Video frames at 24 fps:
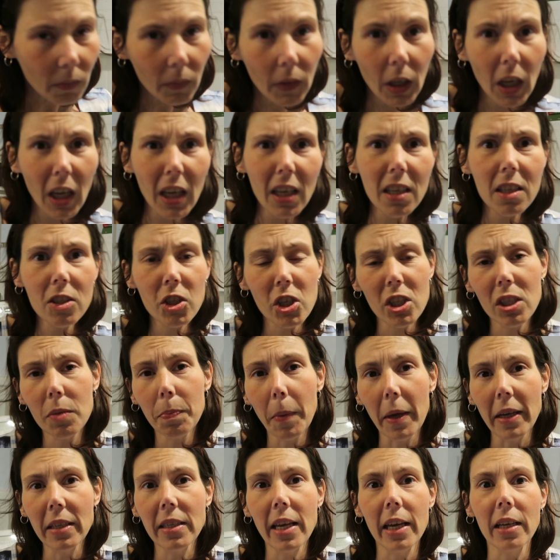it just
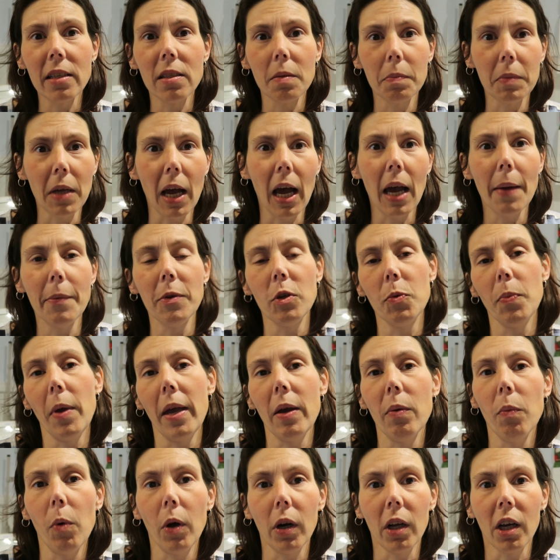may take some time and you may
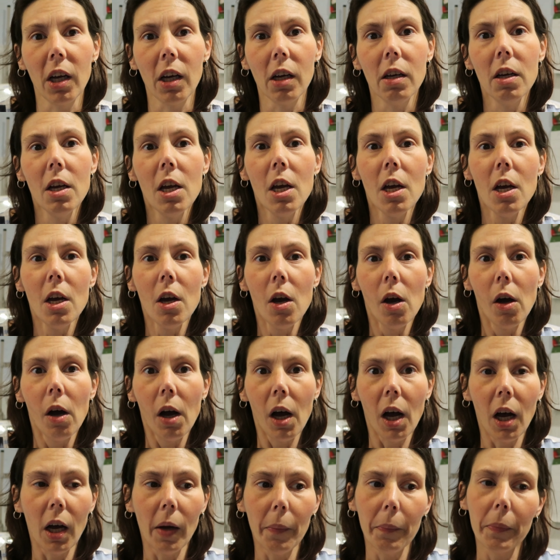want to
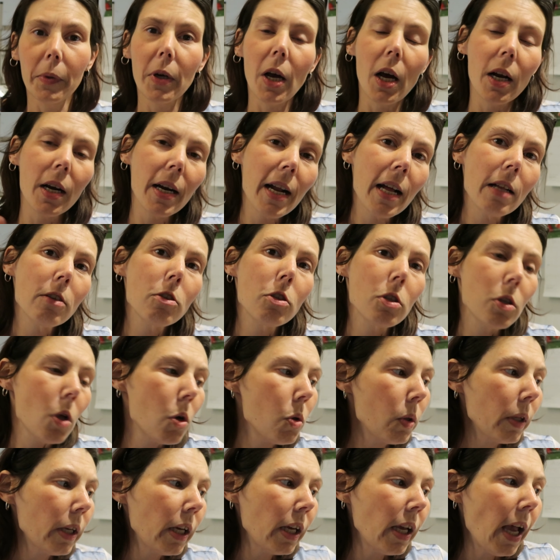um, cut it out
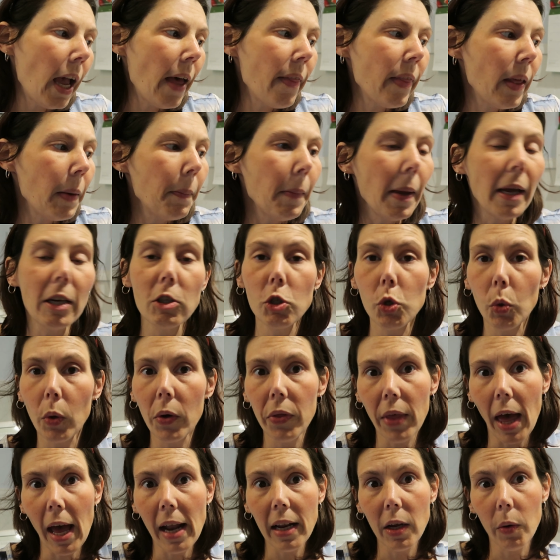slowly and then make sure
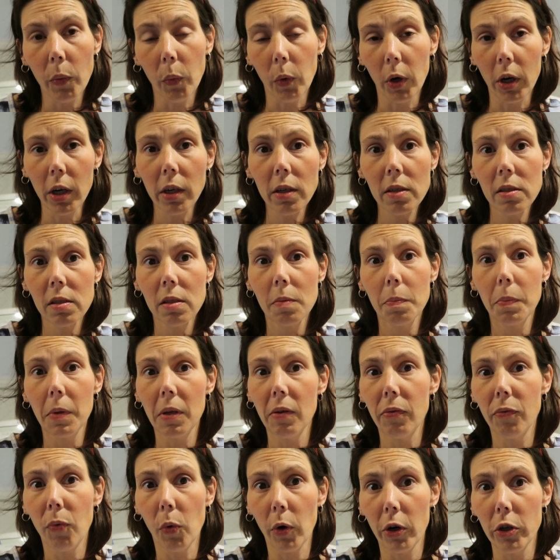that it works
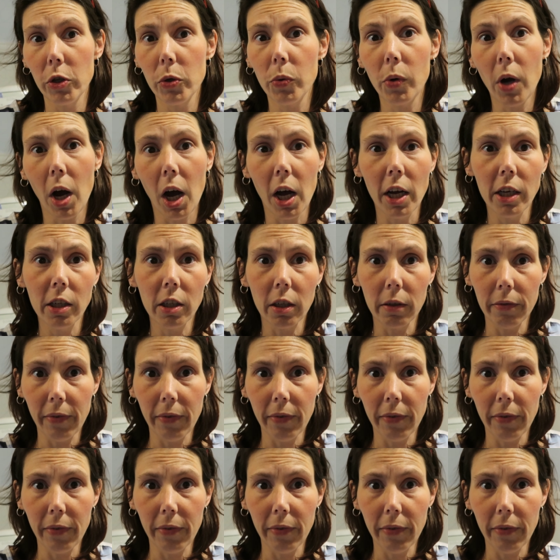before you cut your